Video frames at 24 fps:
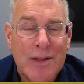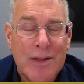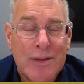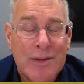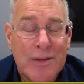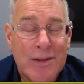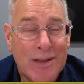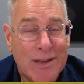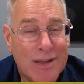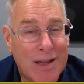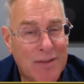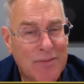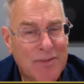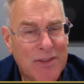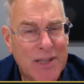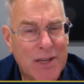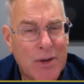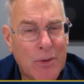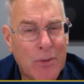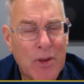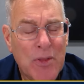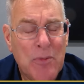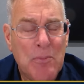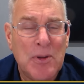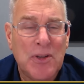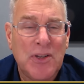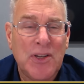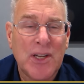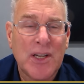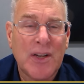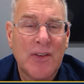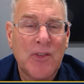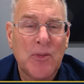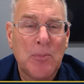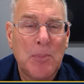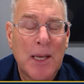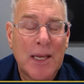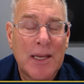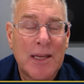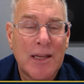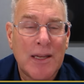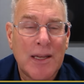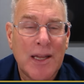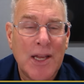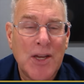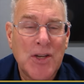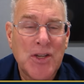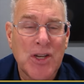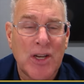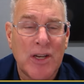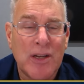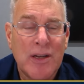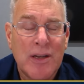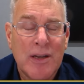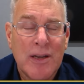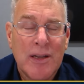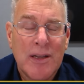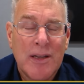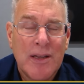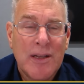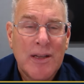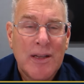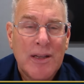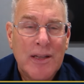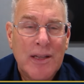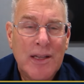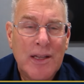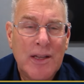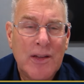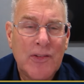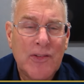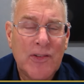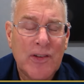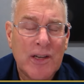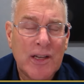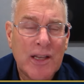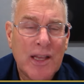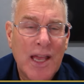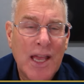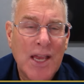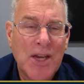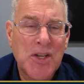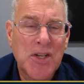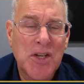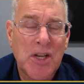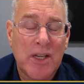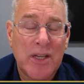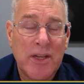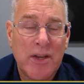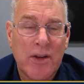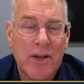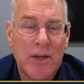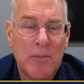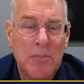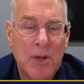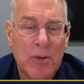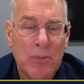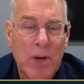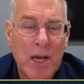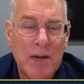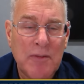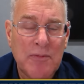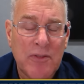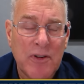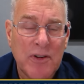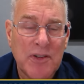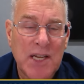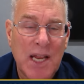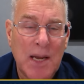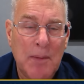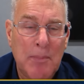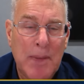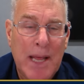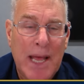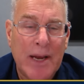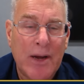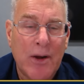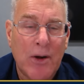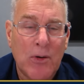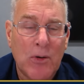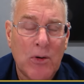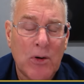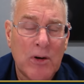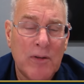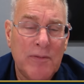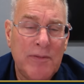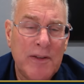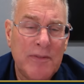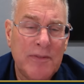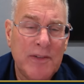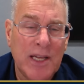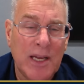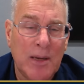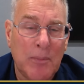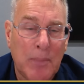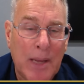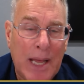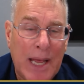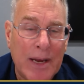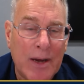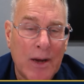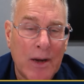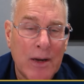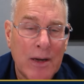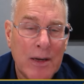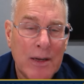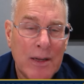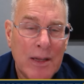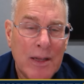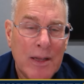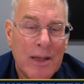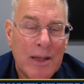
The lovely arithmetic of speculation is that occasionally you're going to be right for a 10 bagger or a 15 bagger.